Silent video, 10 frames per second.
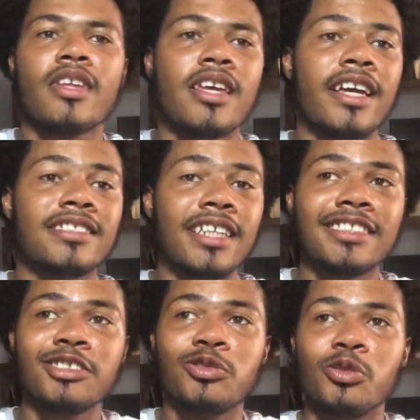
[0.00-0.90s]

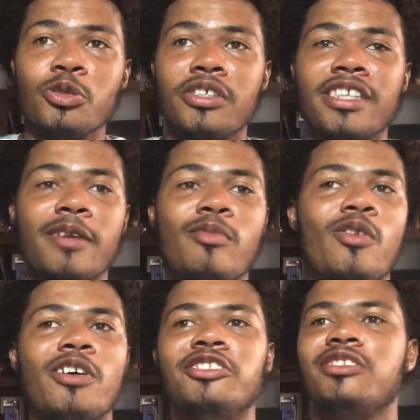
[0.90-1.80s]
Exciting to hear
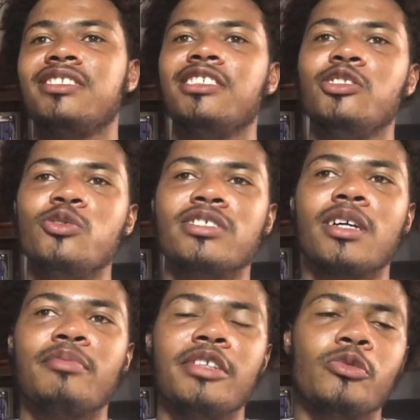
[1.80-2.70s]
more interesting news
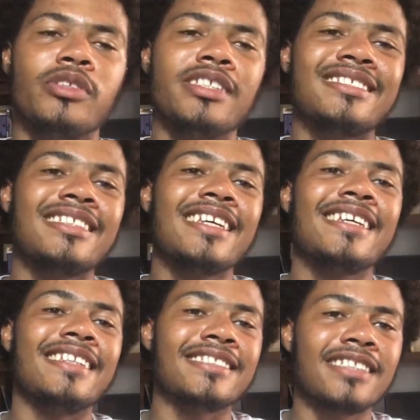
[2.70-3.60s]
happening within
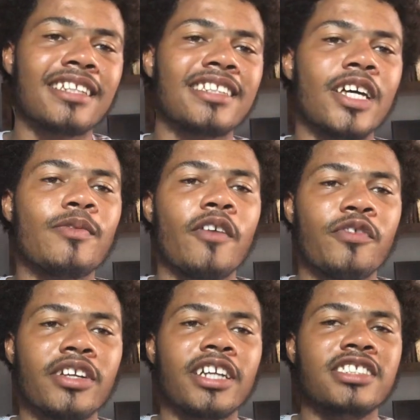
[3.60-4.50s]
the SatNav
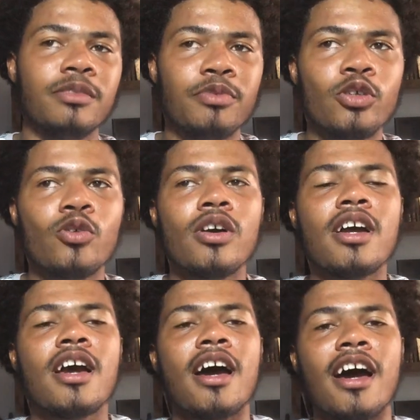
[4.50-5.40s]
Africa GPO
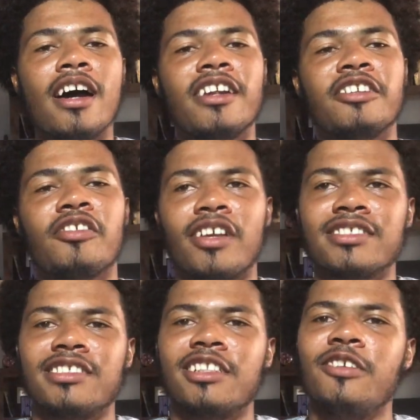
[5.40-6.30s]
and
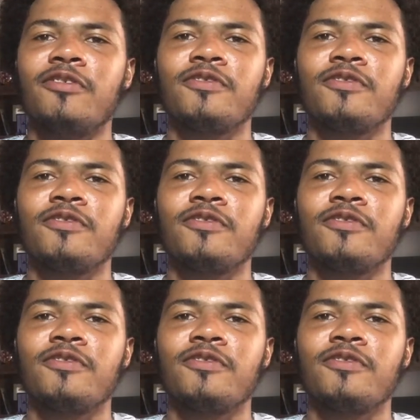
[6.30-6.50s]
CRASTE LF.